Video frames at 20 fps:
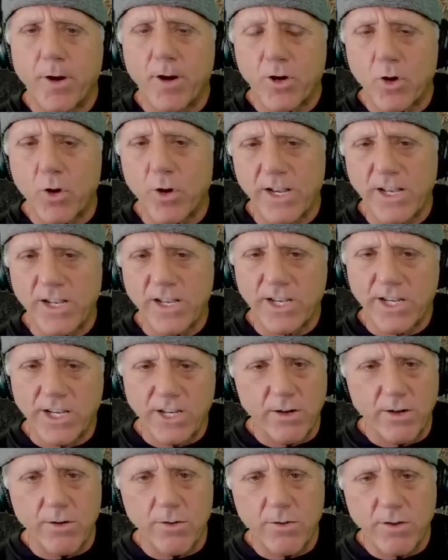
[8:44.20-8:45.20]
According to
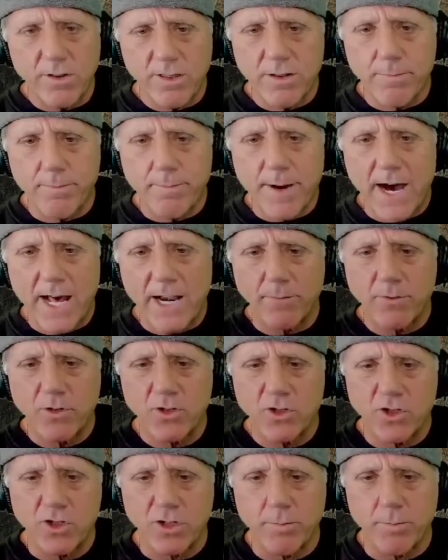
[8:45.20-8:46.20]
you, the bottoms
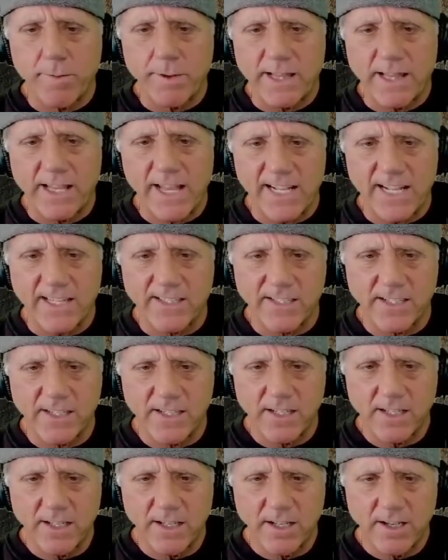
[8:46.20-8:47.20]
should be lit.
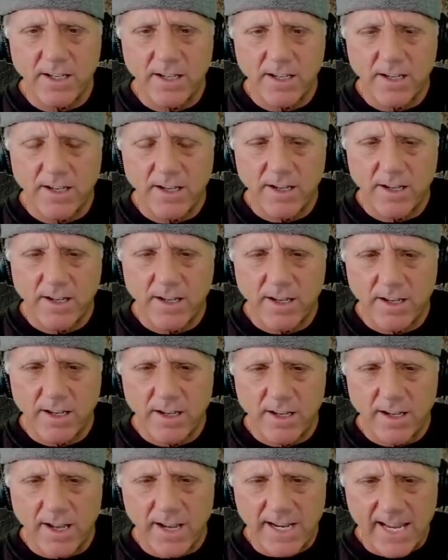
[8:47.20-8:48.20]

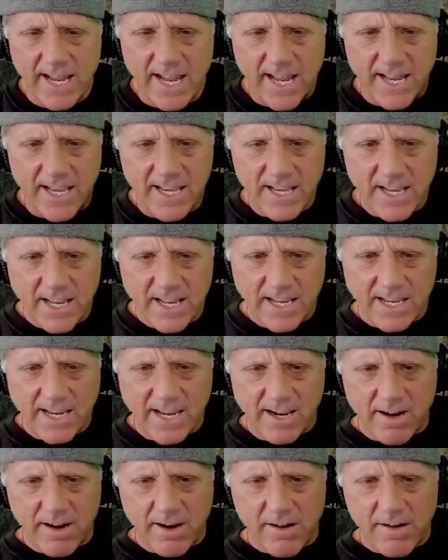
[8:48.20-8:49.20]
Again,
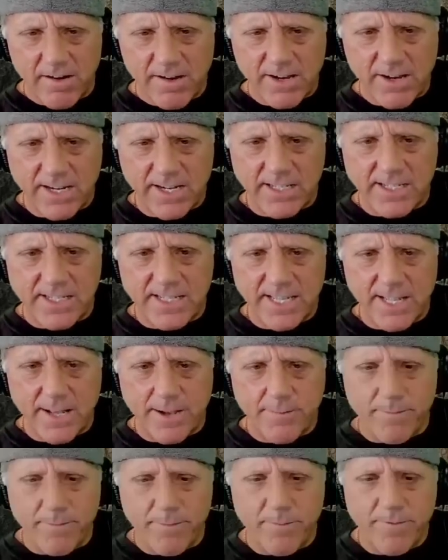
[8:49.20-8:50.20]
here you can see
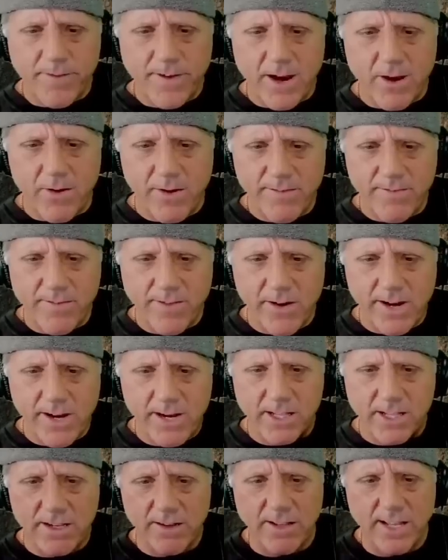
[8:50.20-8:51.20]
them very, very
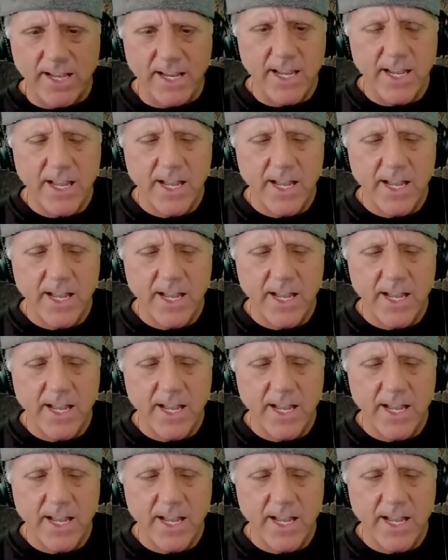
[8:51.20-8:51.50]
clearly.